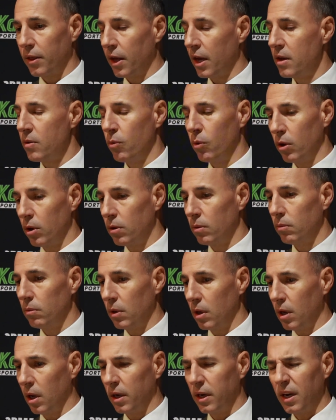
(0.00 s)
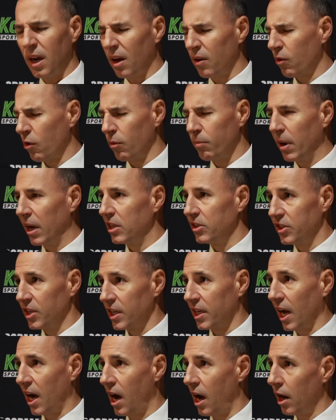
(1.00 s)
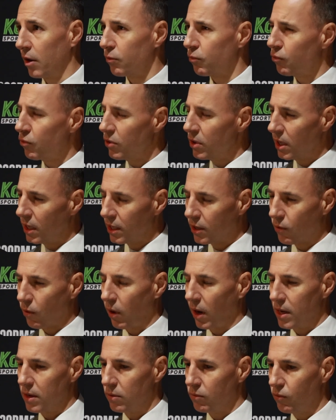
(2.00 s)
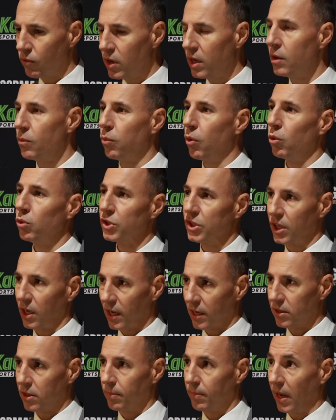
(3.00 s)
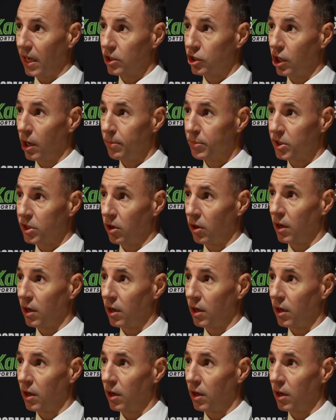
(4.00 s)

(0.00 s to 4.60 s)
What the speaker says: They were another amazing card, really great, really well-selected matchups.